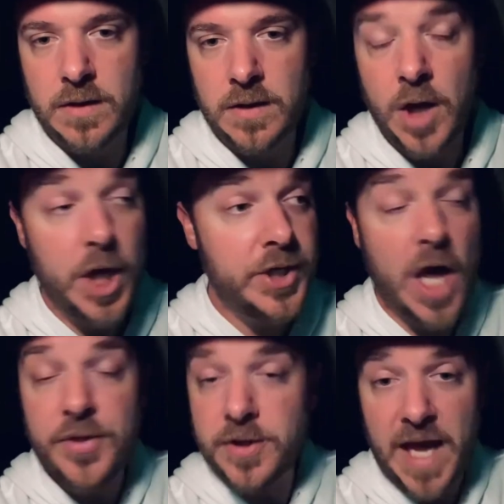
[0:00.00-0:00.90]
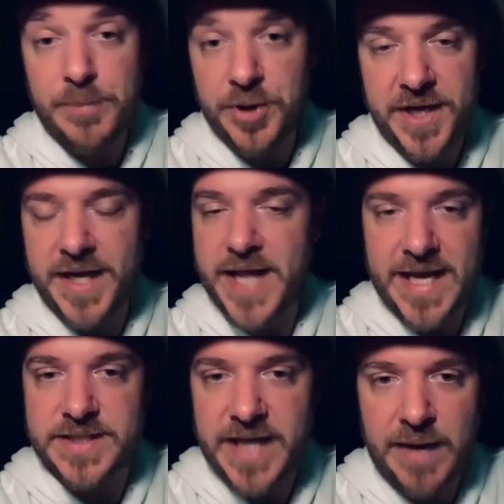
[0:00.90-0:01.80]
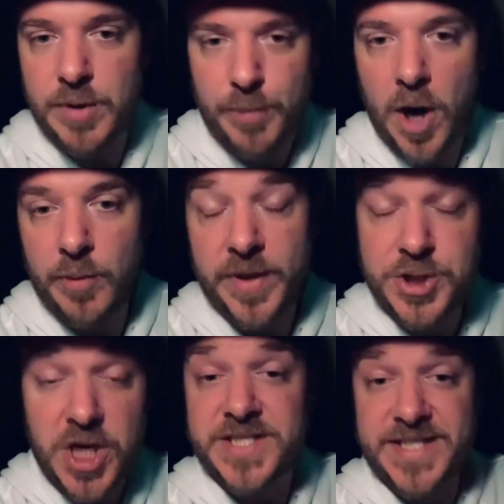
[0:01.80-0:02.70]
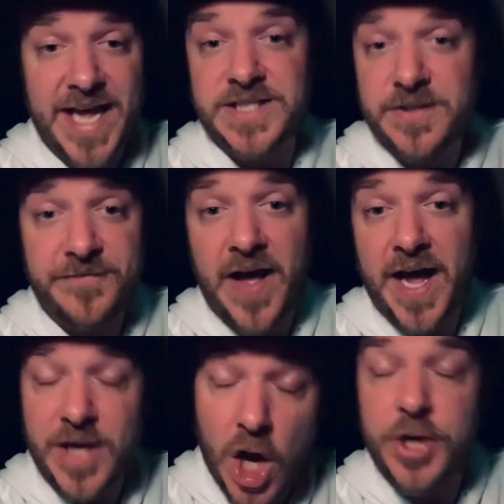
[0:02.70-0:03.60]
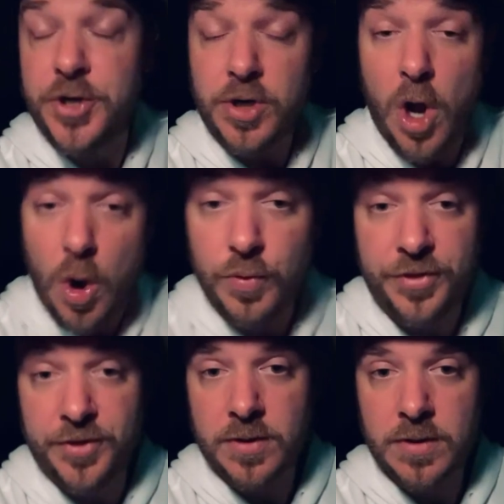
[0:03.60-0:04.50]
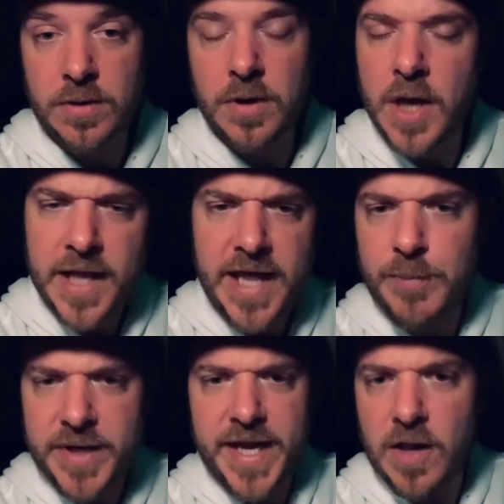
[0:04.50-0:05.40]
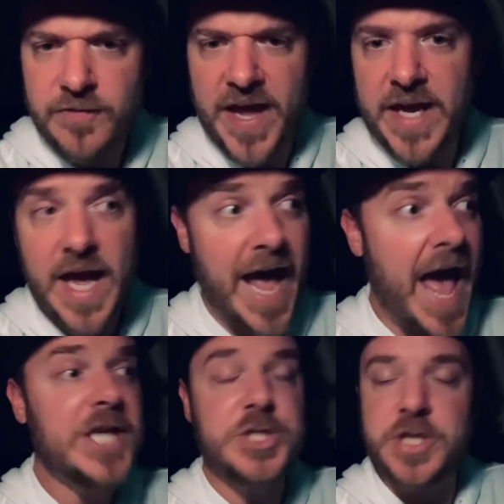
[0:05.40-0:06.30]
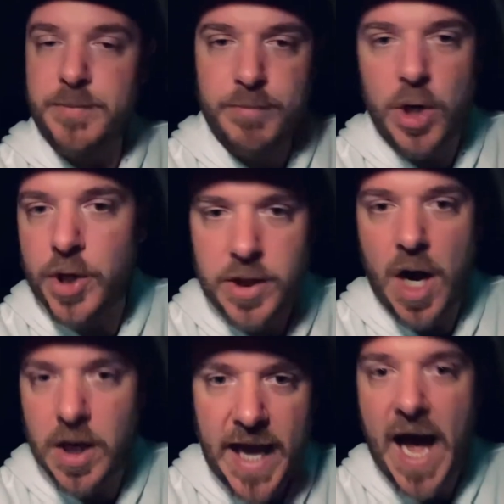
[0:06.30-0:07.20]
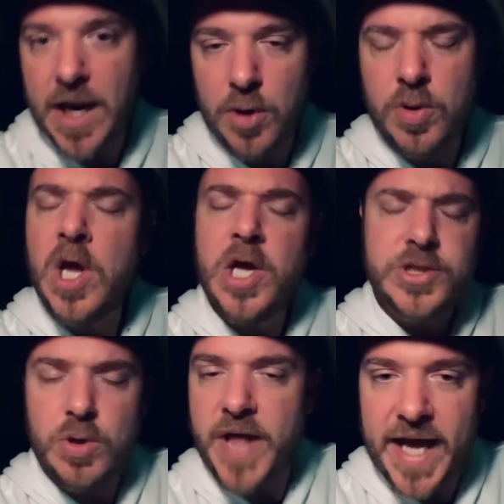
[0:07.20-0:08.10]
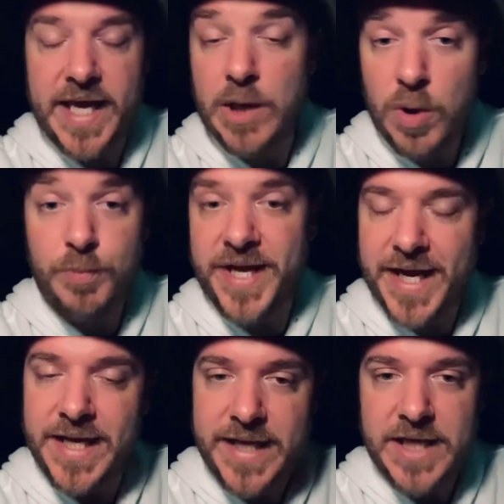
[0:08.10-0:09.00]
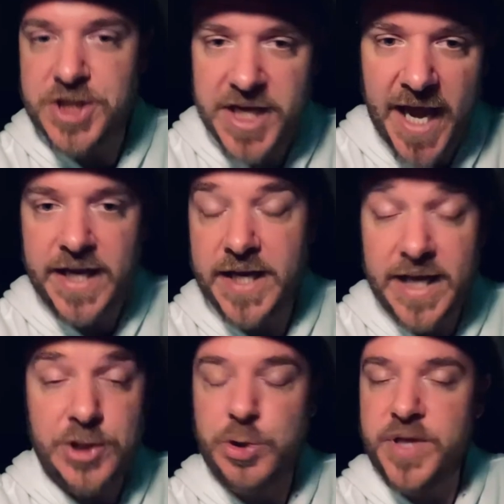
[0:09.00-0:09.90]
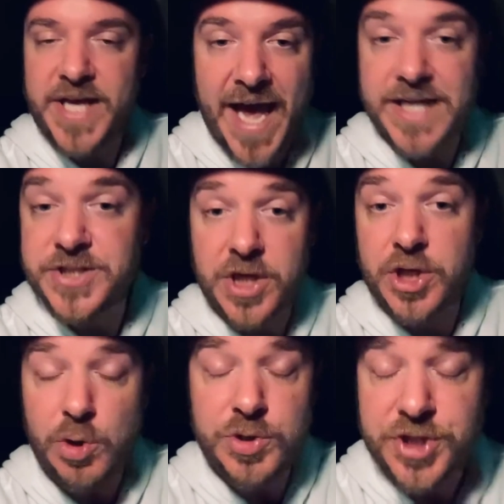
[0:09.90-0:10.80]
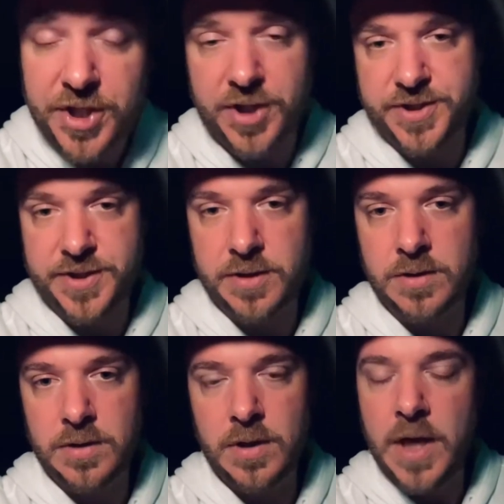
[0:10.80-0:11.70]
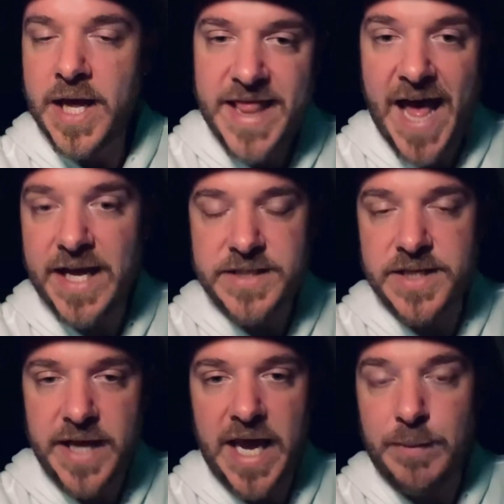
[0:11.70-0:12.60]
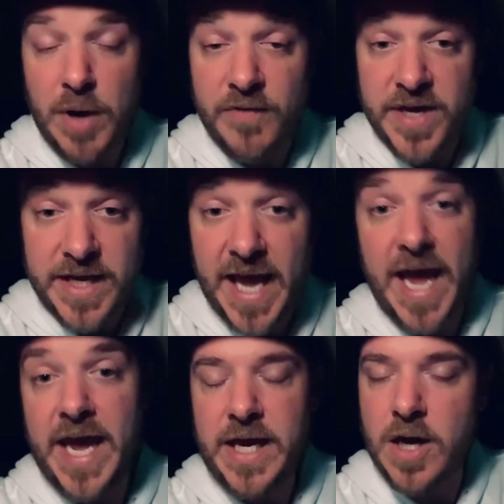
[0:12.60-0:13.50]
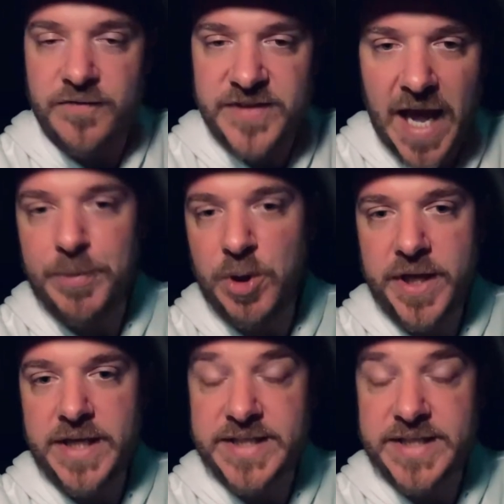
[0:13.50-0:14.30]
Another deputy in that same department just testified under oath that Miguel Vega actually murdered Guardado so that he would be initiated into the executioners. That is the name of the gang of deputies in